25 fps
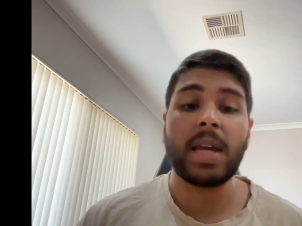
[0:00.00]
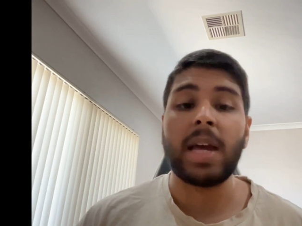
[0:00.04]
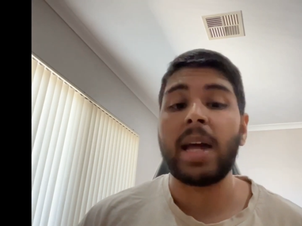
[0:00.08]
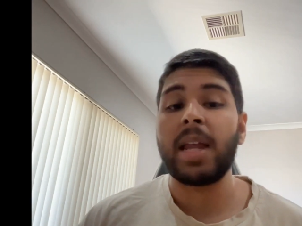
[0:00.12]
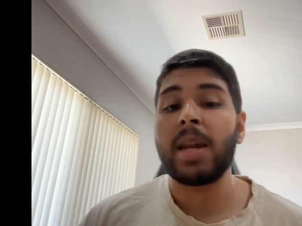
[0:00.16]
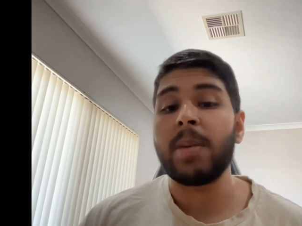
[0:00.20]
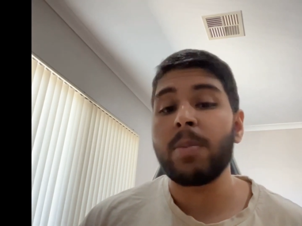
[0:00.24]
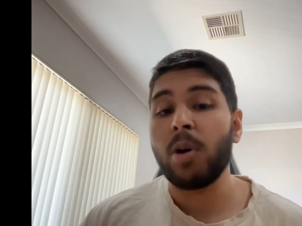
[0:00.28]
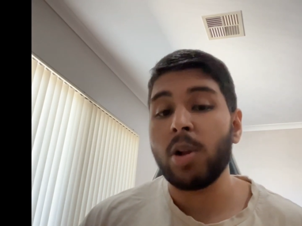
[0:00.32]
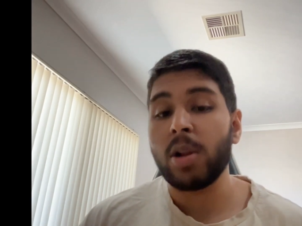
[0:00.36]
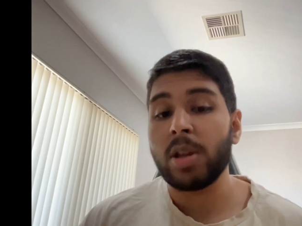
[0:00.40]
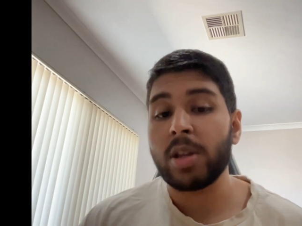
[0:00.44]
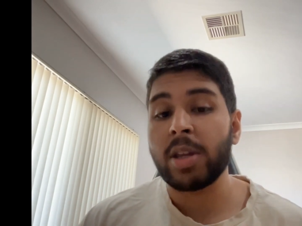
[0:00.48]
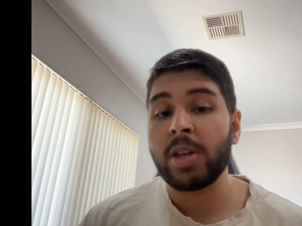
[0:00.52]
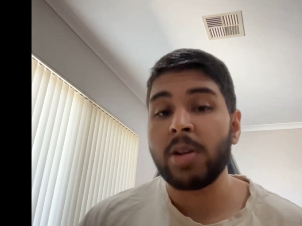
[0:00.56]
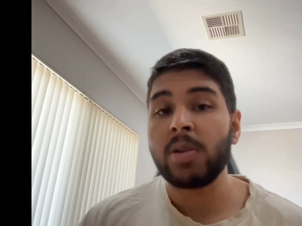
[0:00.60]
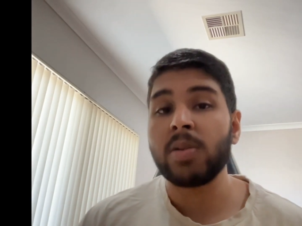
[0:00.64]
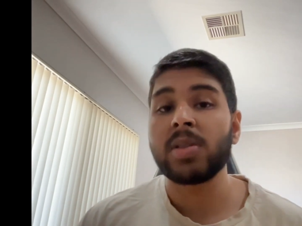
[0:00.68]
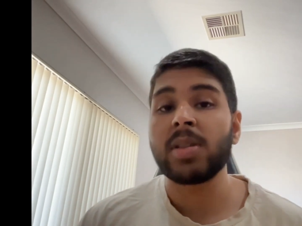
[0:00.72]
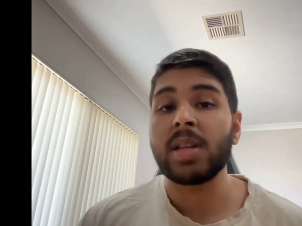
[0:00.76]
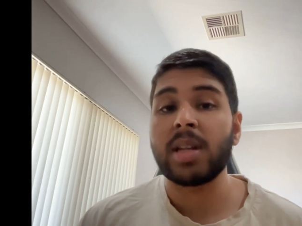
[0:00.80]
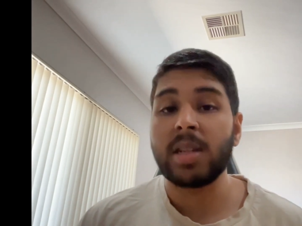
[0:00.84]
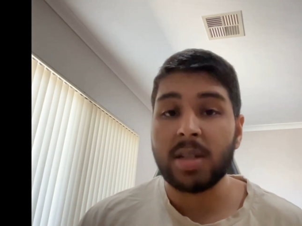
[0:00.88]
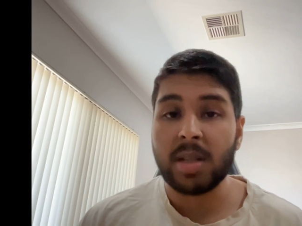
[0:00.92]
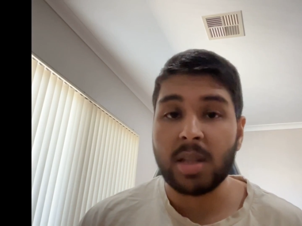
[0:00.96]
and
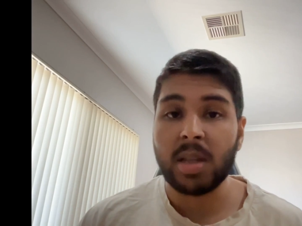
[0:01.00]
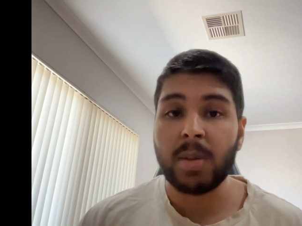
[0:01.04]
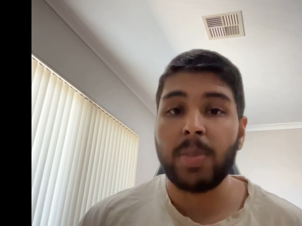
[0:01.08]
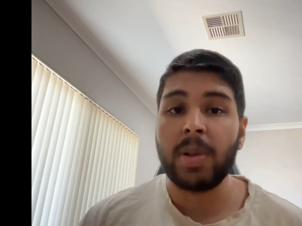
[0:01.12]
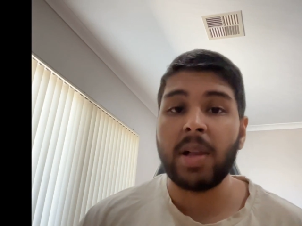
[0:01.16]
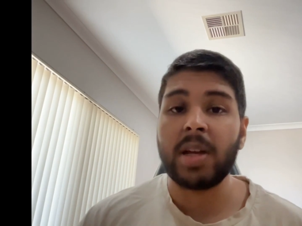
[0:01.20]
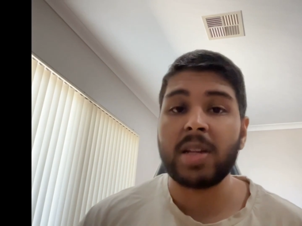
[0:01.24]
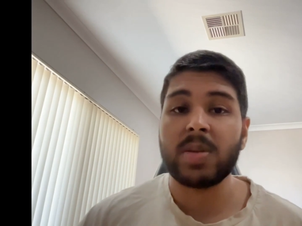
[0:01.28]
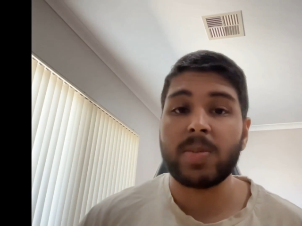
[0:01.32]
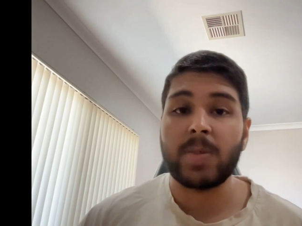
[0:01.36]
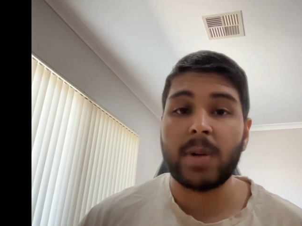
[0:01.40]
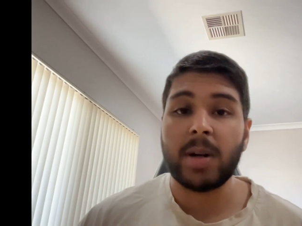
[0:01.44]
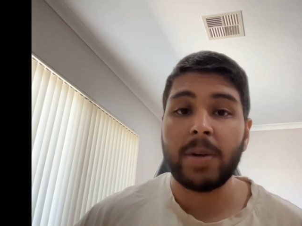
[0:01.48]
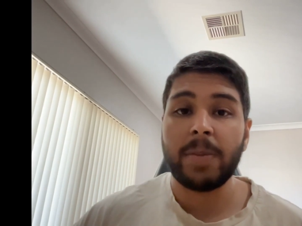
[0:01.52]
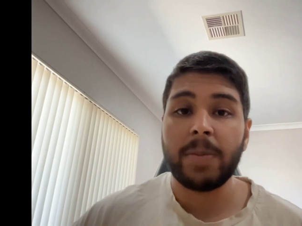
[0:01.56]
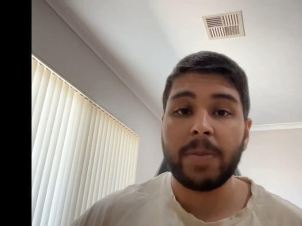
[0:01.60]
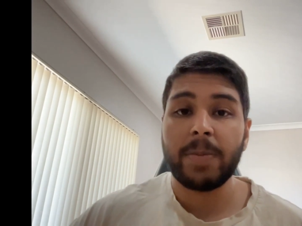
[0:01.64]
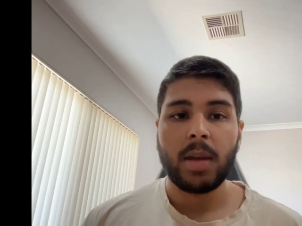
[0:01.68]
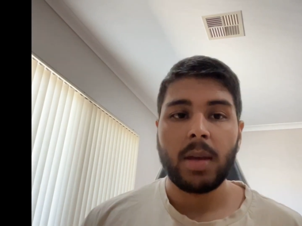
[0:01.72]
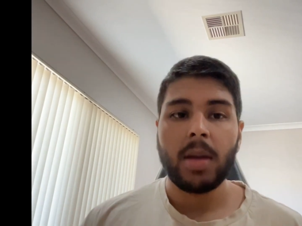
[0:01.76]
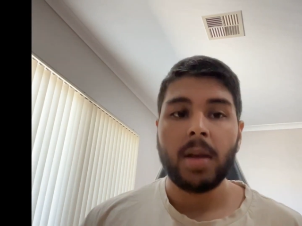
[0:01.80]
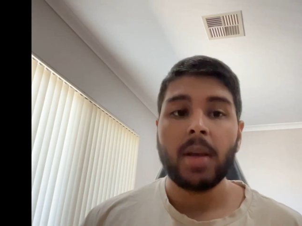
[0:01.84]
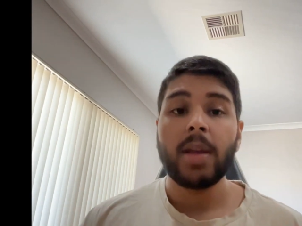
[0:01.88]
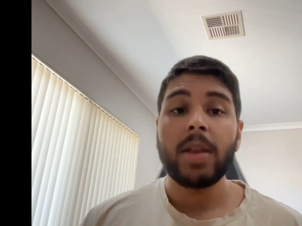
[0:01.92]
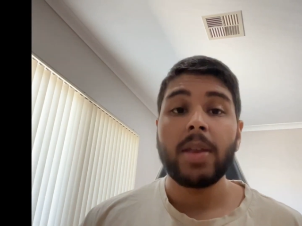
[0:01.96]
molecules into the plasma.
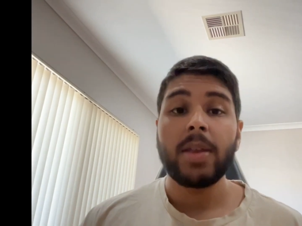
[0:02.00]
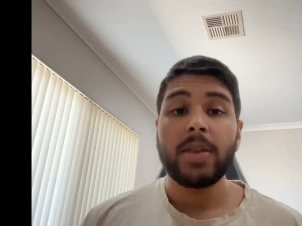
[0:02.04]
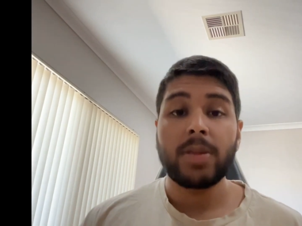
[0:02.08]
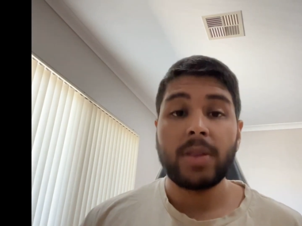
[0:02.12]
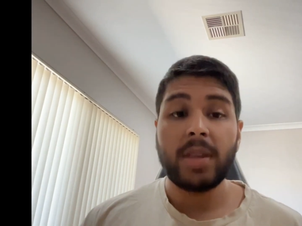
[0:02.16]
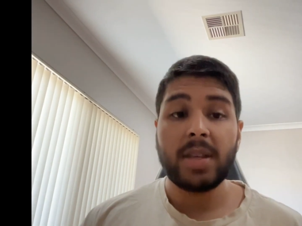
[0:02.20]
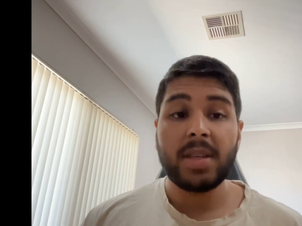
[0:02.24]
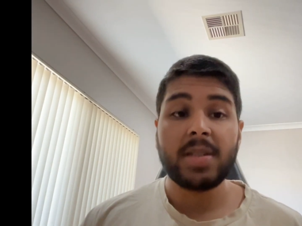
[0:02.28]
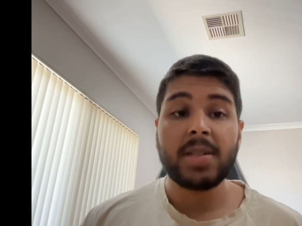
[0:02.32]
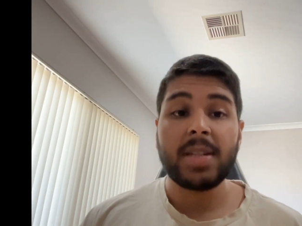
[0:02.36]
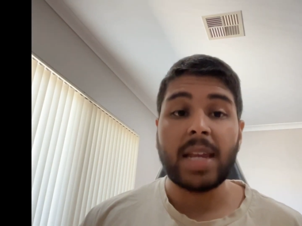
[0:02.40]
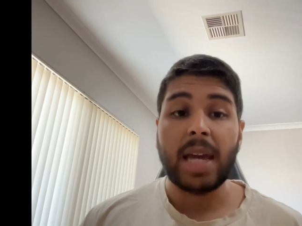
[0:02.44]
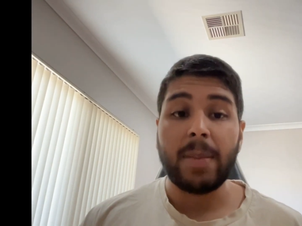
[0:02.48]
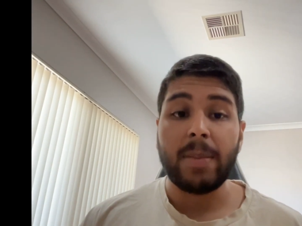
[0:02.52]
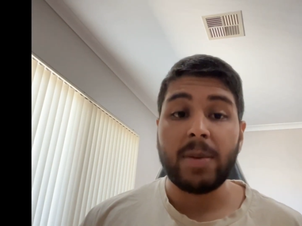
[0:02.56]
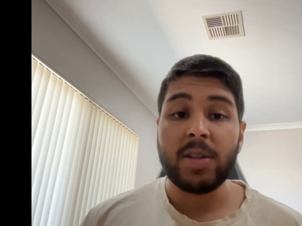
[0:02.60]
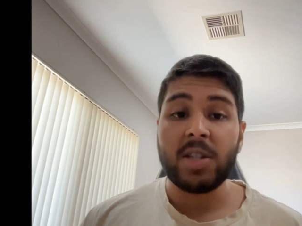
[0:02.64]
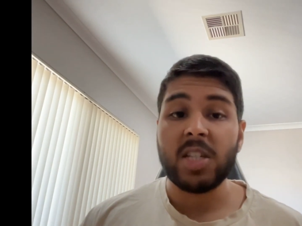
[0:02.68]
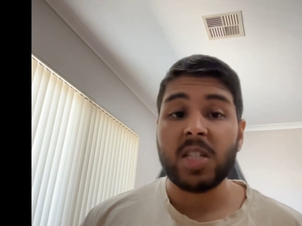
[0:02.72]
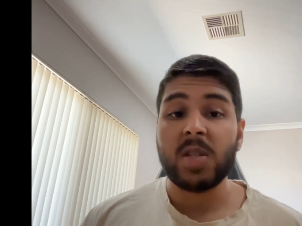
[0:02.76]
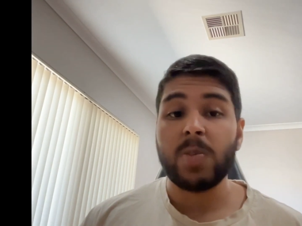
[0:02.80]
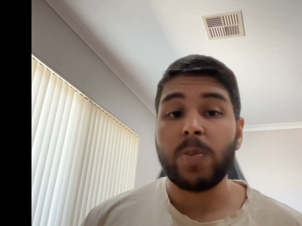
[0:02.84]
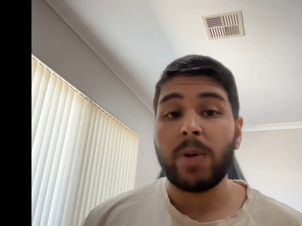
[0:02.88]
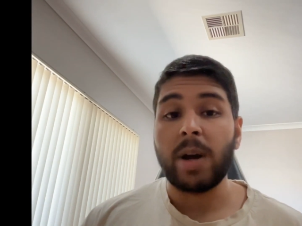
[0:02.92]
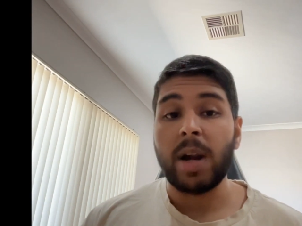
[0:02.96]
This damage
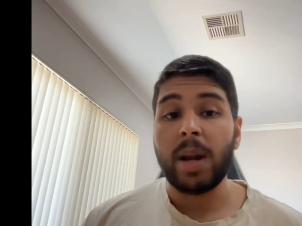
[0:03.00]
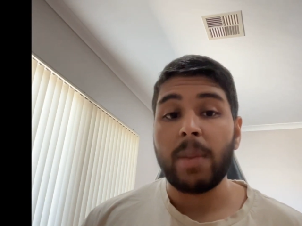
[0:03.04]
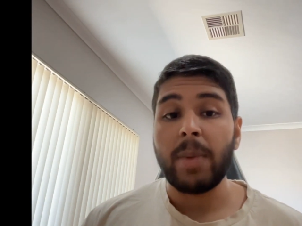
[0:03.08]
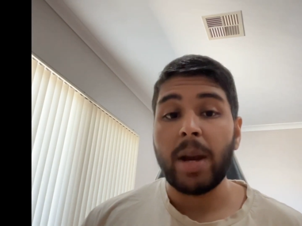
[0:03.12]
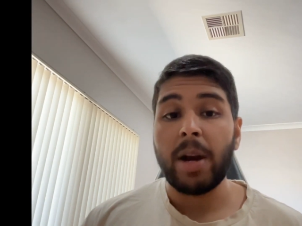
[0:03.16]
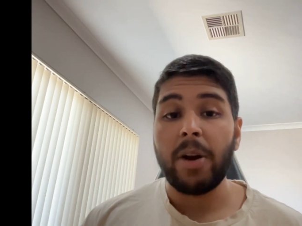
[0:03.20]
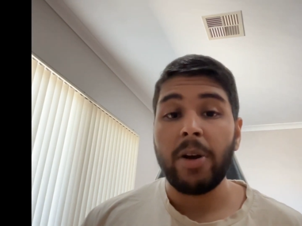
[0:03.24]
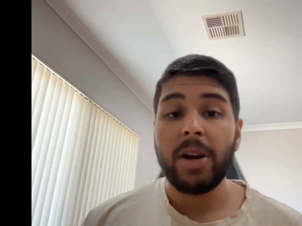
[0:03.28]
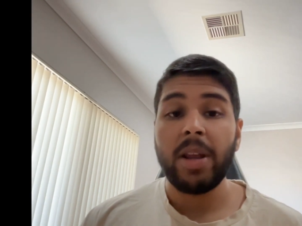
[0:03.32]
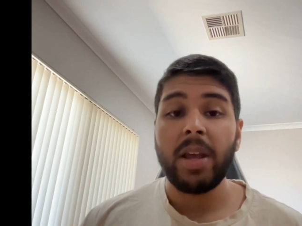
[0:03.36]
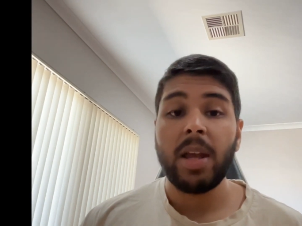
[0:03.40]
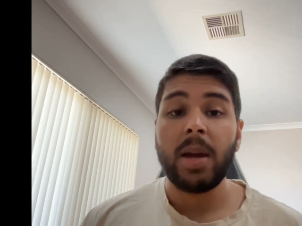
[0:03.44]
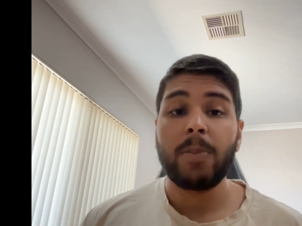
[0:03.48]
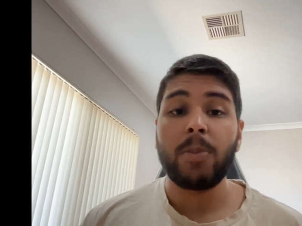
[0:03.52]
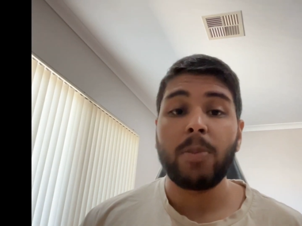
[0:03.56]
is primarily a